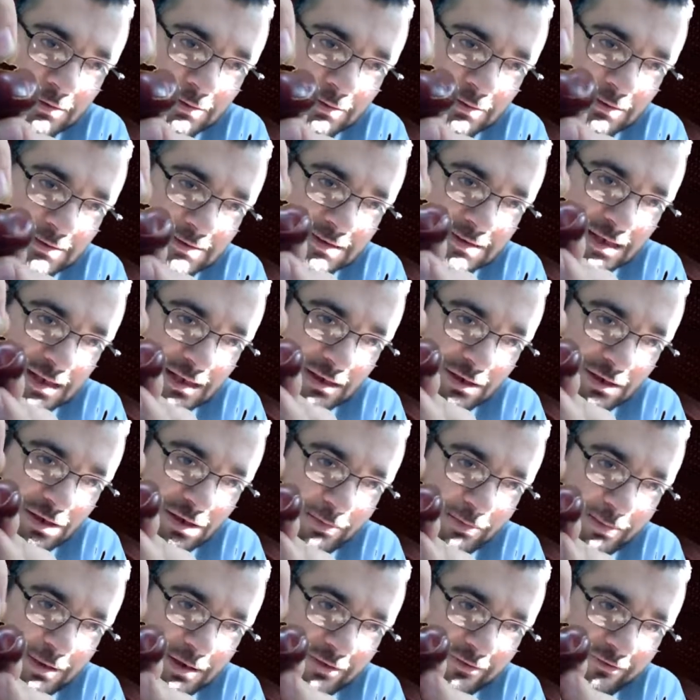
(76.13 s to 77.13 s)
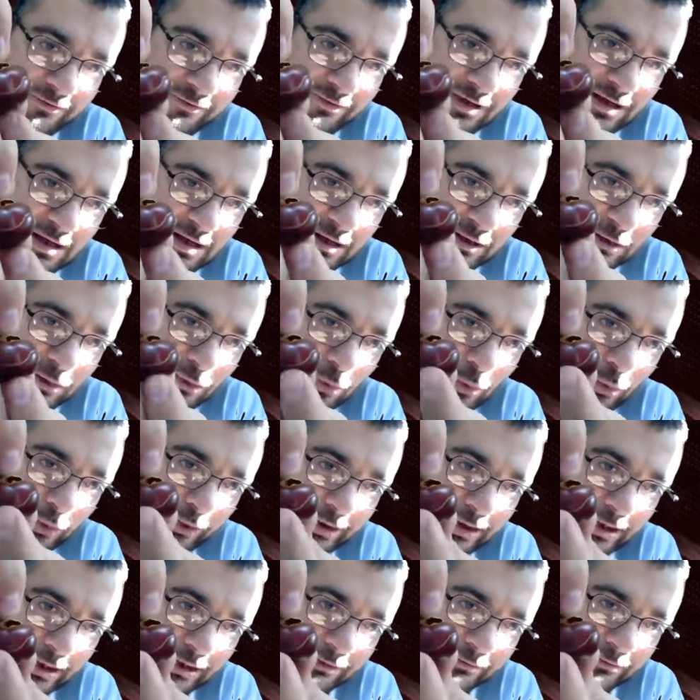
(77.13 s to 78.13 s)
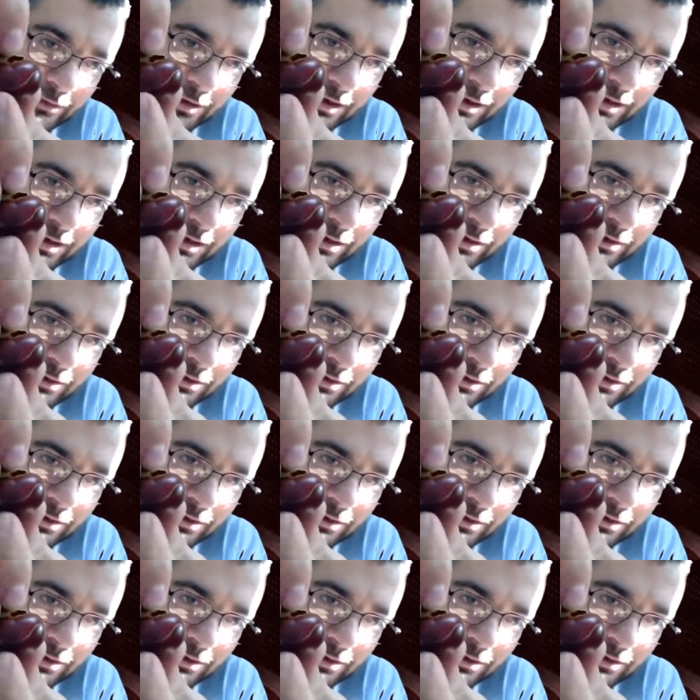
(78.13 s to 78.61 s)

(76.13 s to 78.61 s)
It's got a little bit of corking right here.